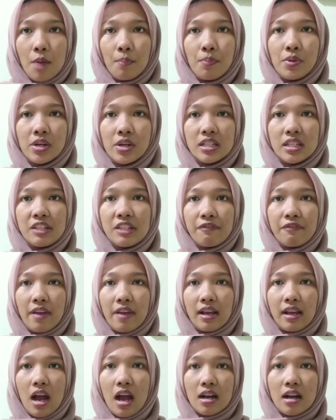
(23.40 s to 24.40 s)
Birth
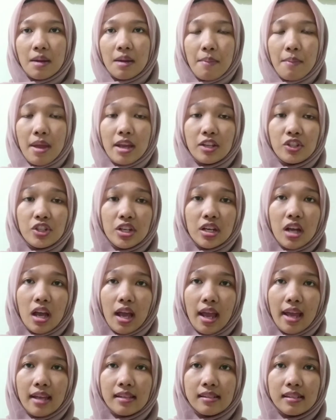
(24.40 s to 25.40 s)
defects are emerging
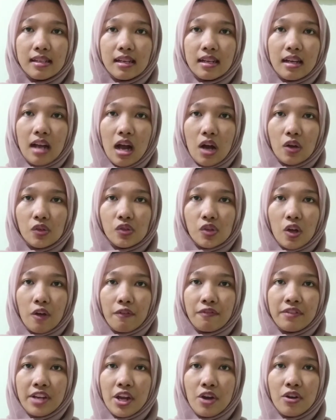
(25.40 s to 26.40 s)
as a cause
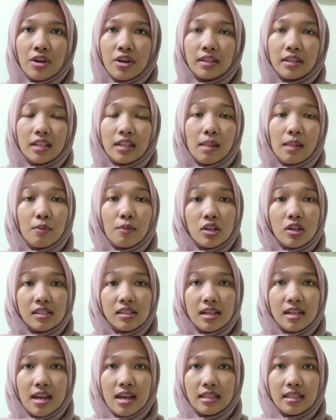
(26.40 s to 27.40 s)
of neonatal
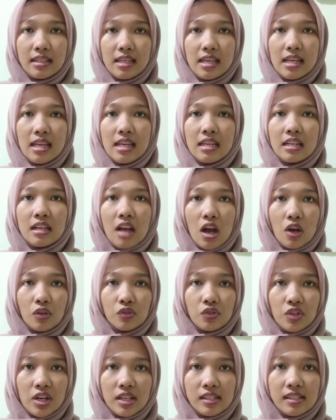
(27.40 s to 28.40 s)
mortality in
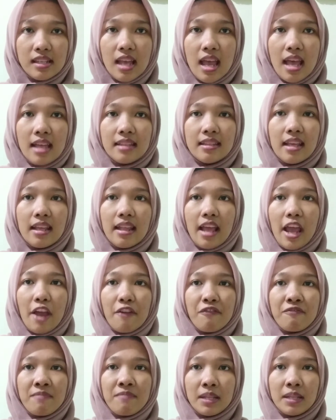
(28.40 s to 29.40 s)
countries that
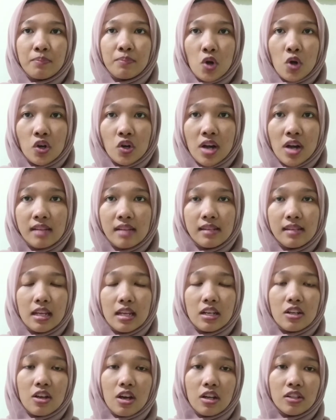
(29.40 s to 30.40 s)
have made progress
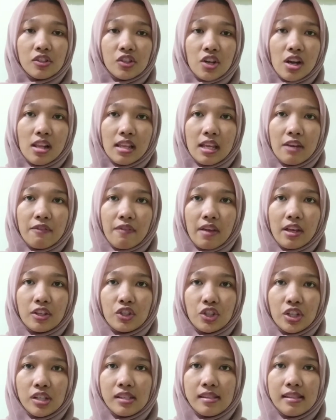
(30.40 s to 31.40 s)
in control
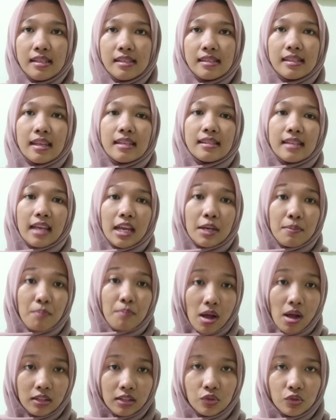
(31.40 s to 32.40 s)
infectious disease and
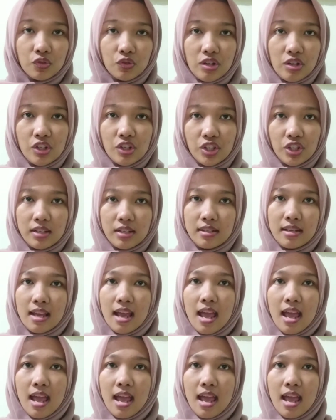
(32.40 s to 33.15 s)
malnutrition.